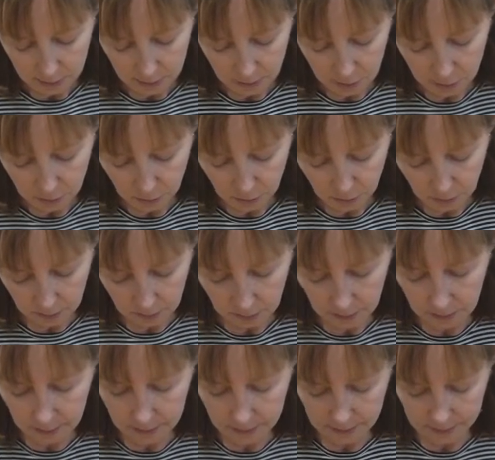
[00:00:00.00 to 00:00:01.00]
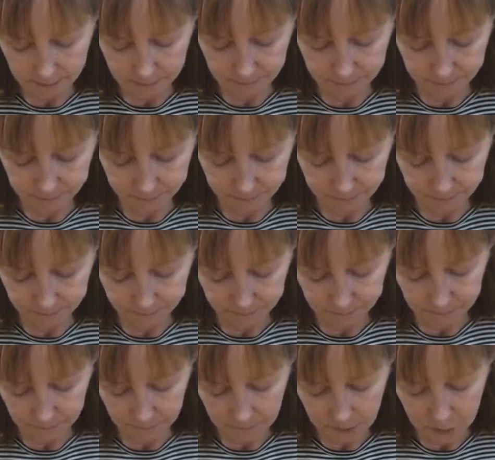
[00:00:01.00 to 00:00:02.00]
your
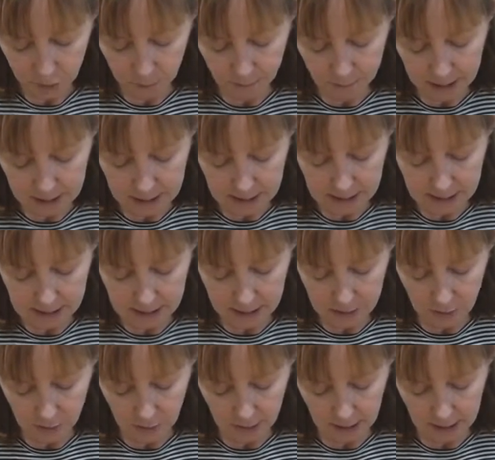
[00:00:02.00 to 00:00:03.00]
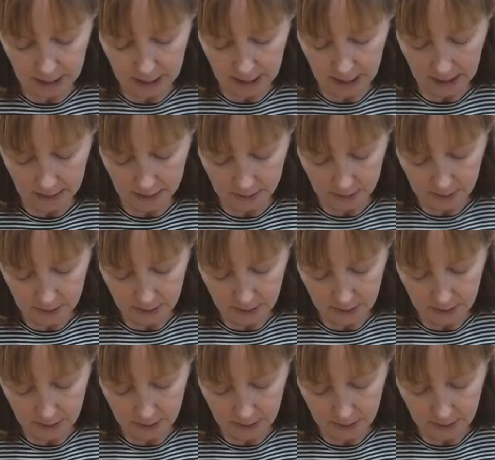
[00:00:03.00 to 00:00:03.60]
beads and your glass.